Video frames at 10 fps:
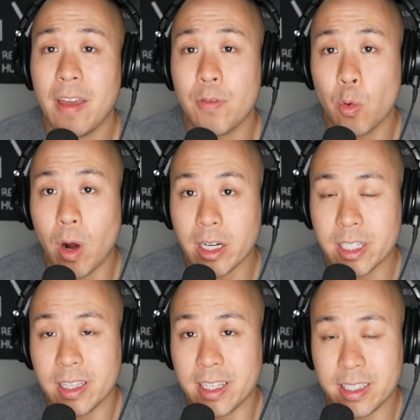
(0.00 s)
if you're
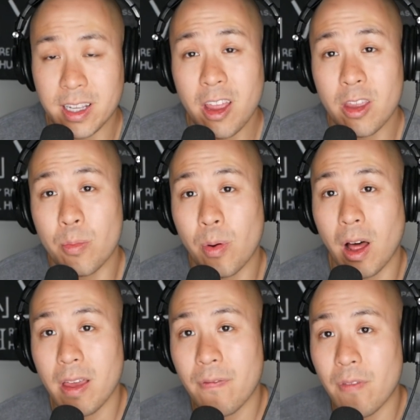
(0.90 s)
watching this, you're
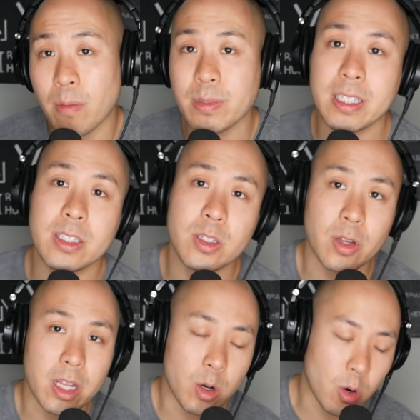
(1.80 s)
probably a pharmacy
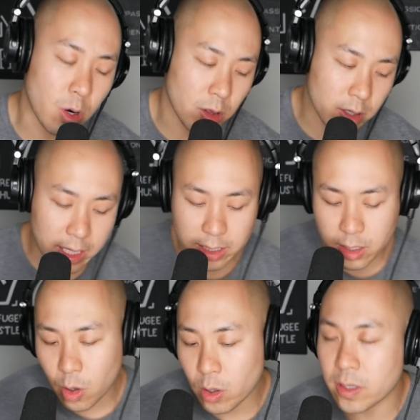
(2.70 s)
student or looking to
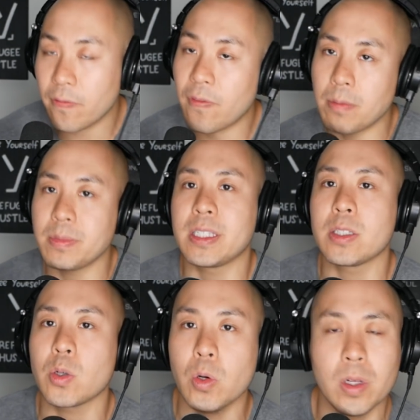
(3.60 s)
go into pharmacy
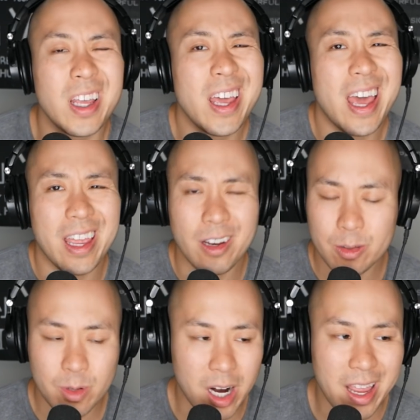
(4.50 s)
school, and you're
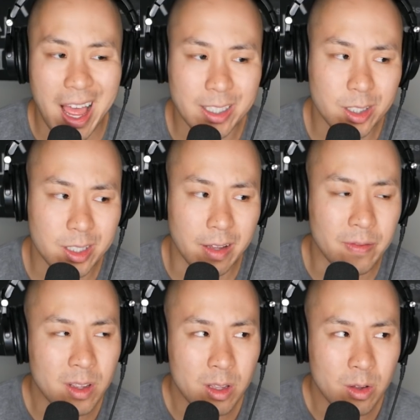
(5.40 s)
trying to ask yourself,
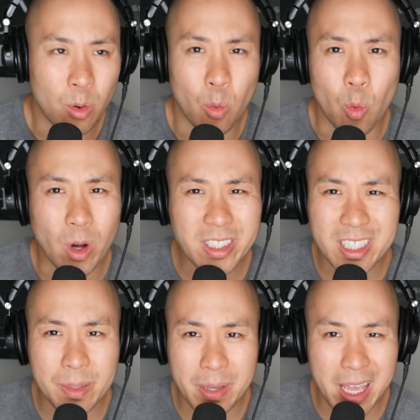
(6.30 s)
what
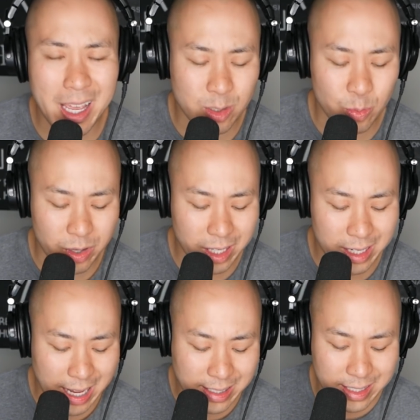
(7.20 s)
GPA is really
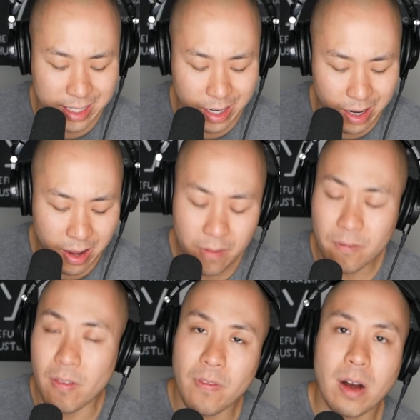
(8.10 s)
necessary
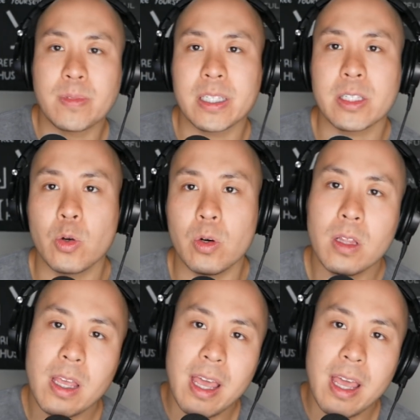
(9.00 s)
for pharmacy school?